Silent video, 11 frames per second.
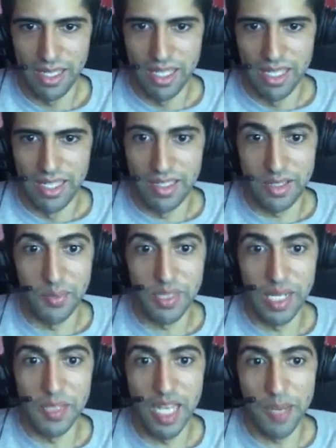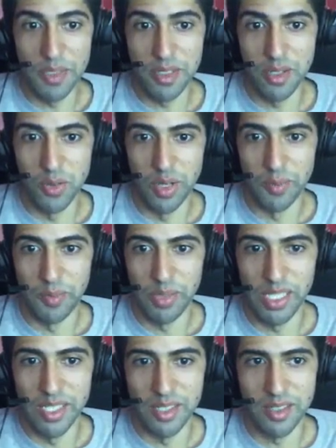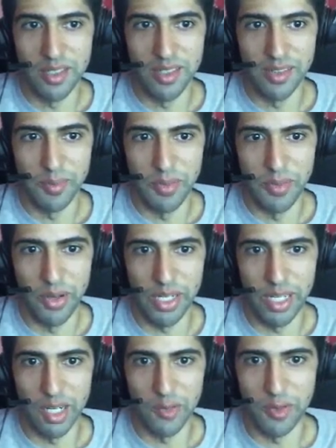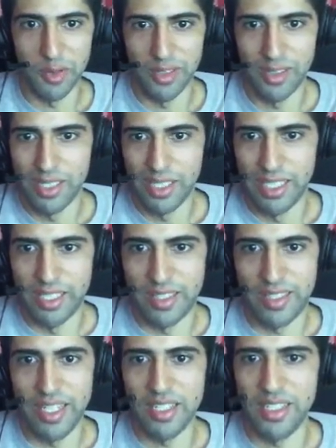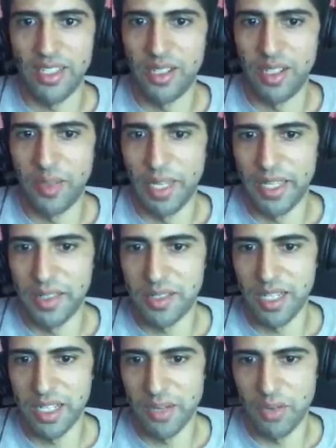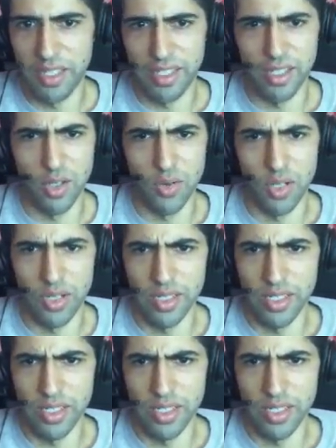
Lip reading: This sometimes happens in your run. Please, be very careful. This stage, oh man, this stage, everything can go wrong.